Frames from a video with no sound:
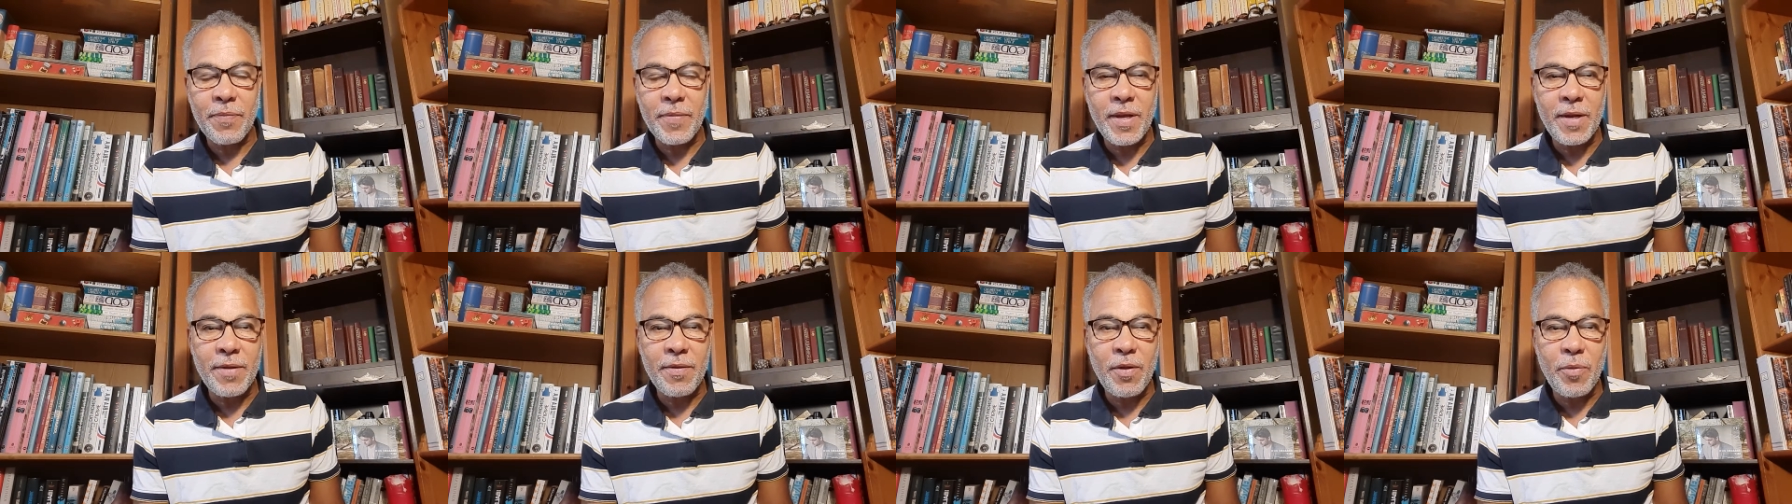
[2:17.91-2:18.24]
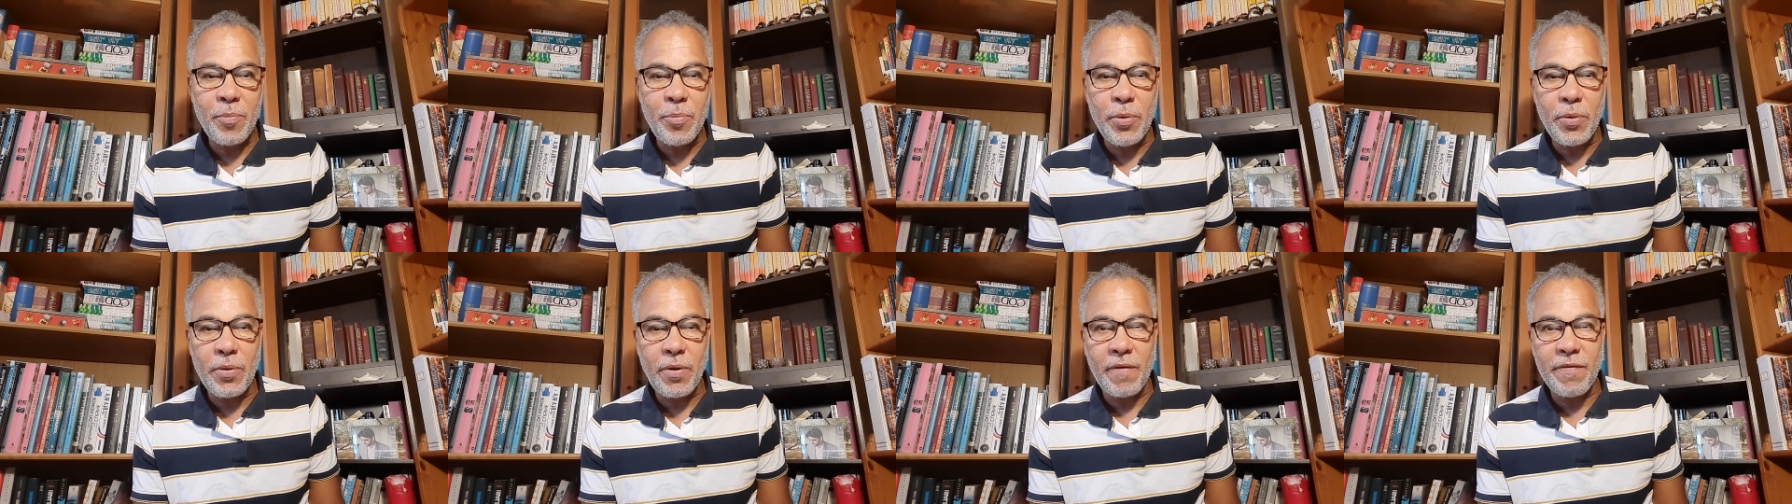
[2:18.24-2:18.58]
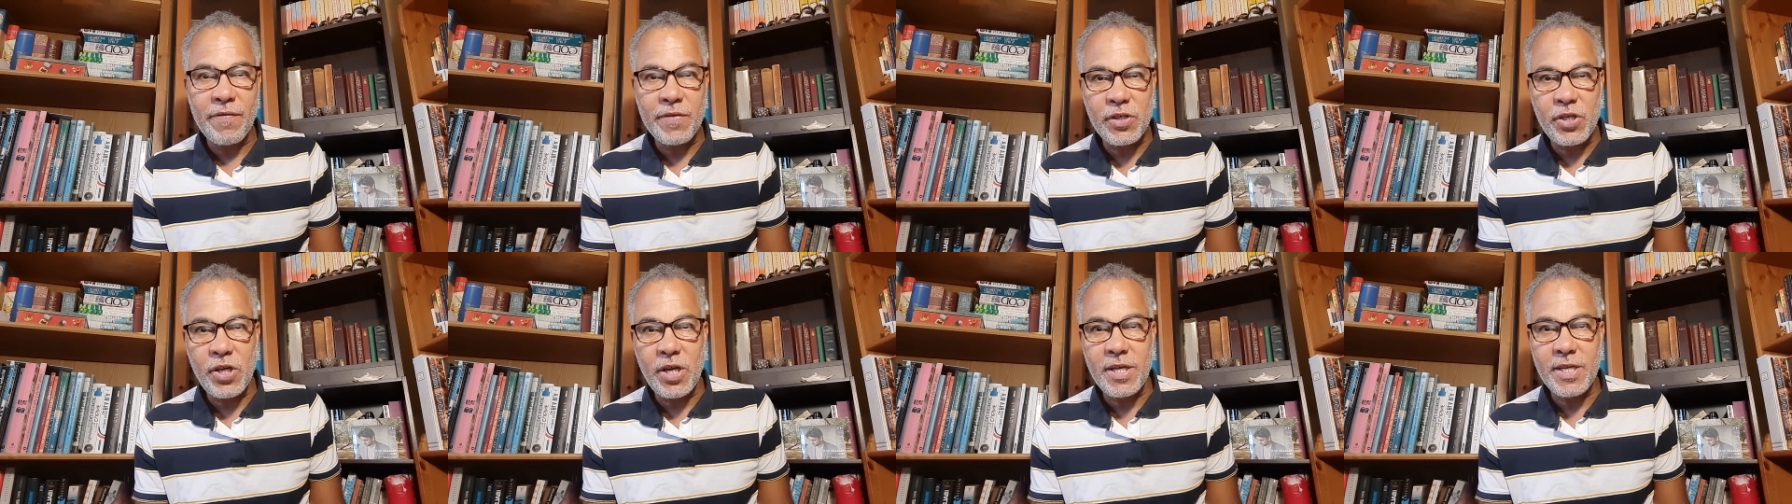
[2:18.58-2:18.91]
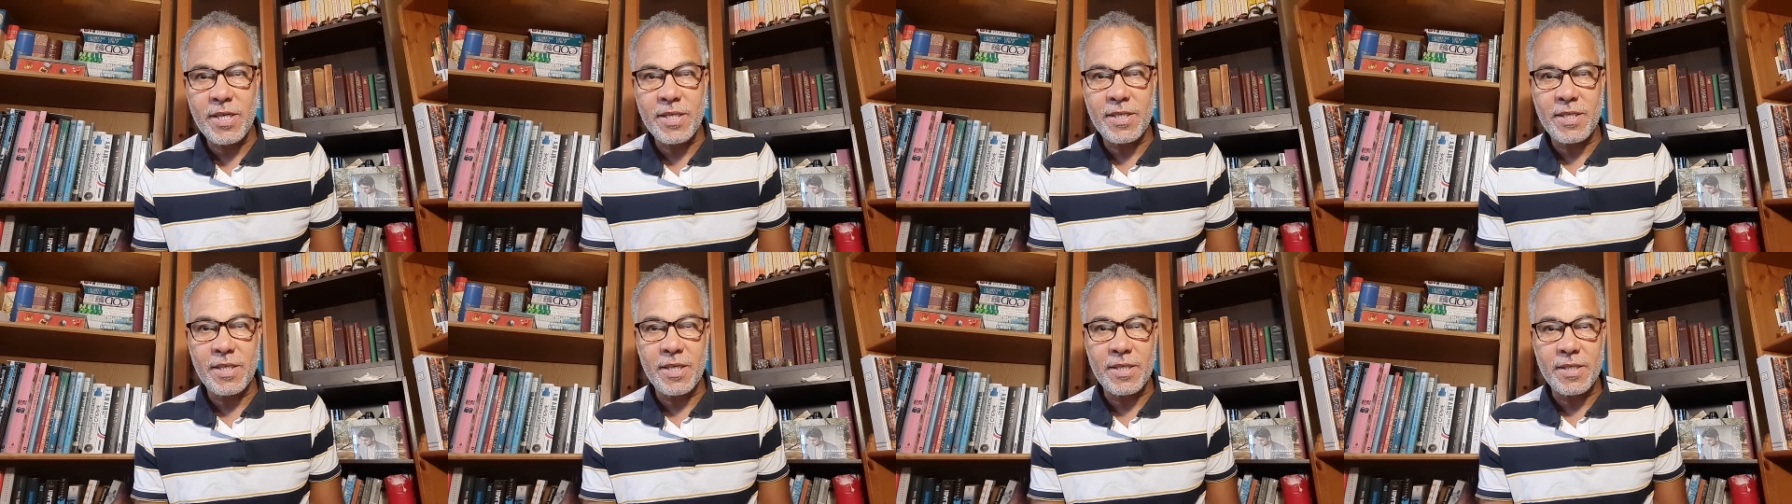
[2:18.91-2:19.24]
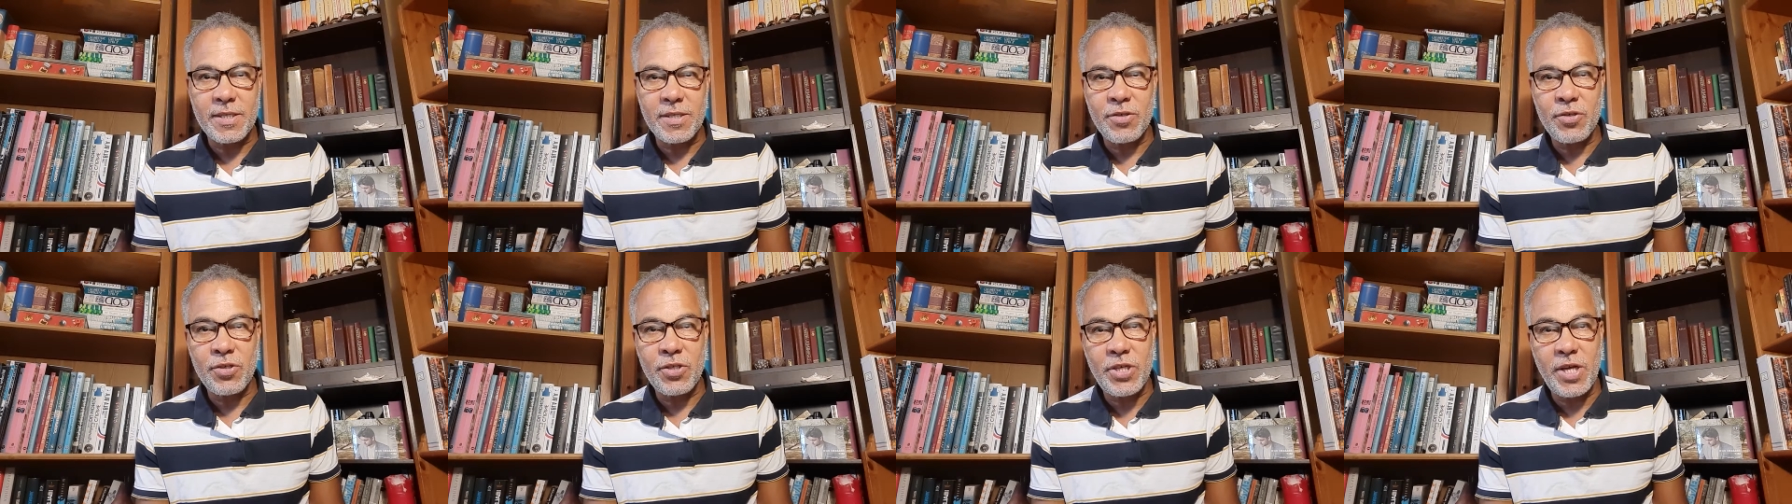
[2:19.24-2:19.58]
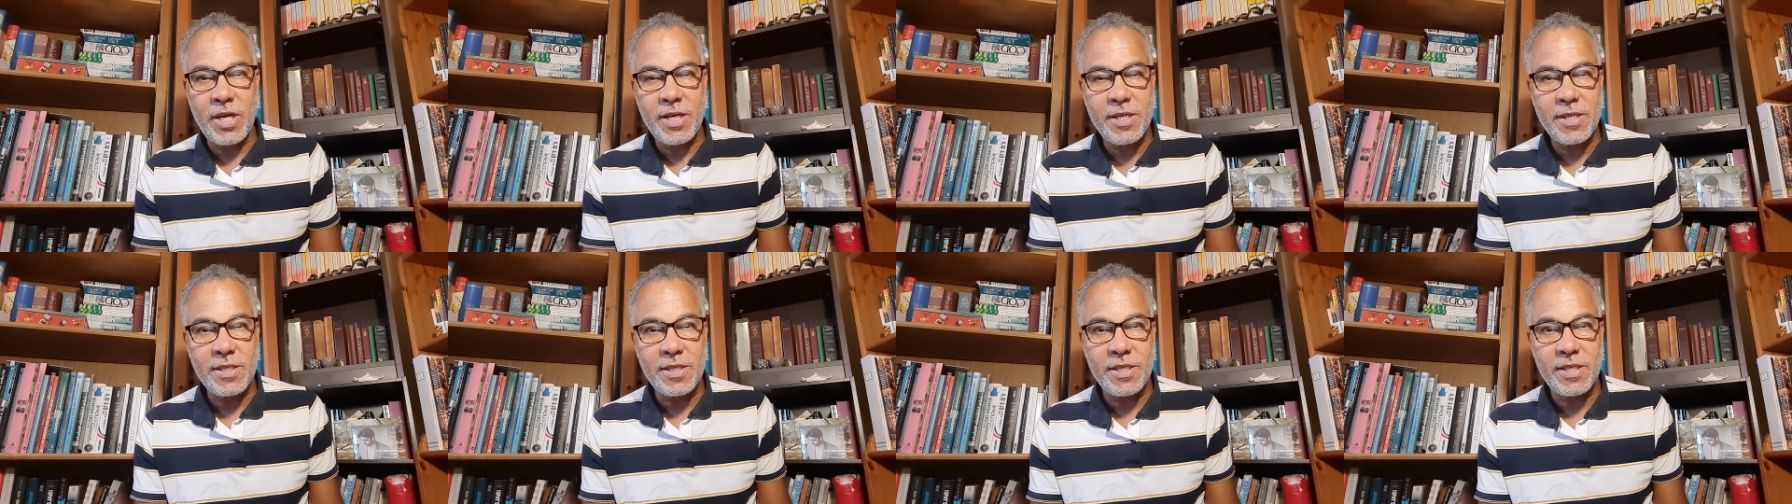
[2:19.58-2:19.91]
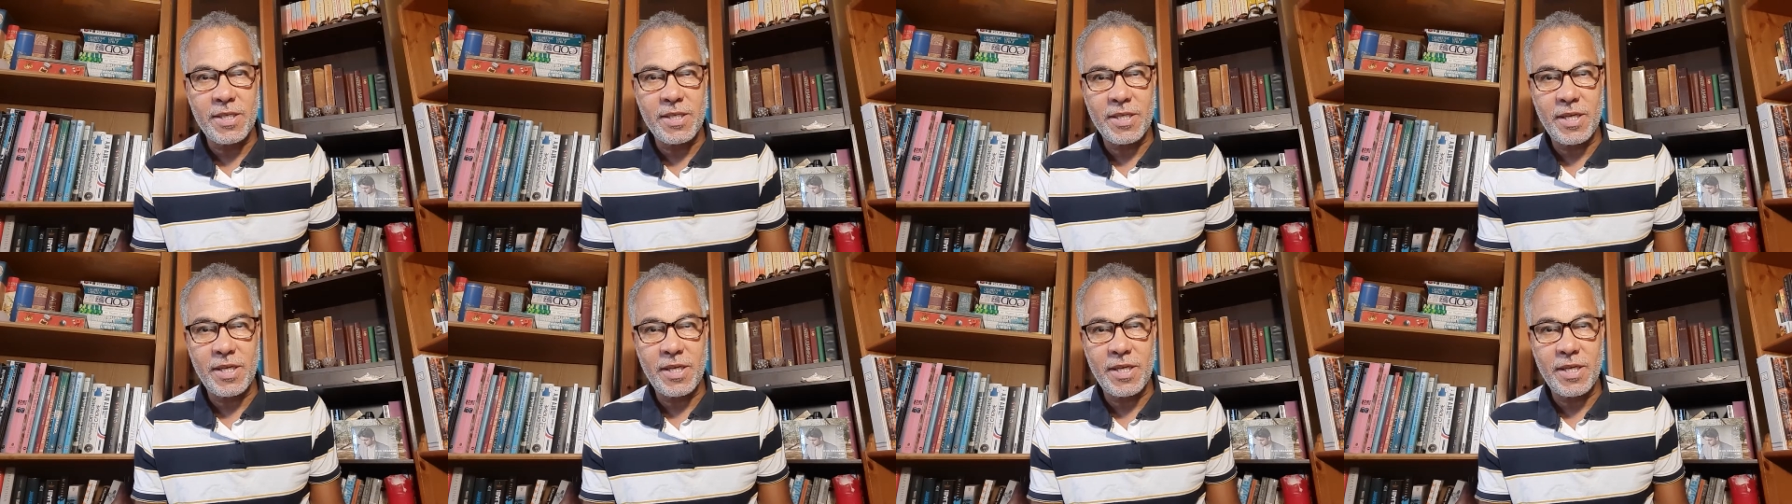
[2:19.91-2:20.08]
in the book of Genesis, in Genesis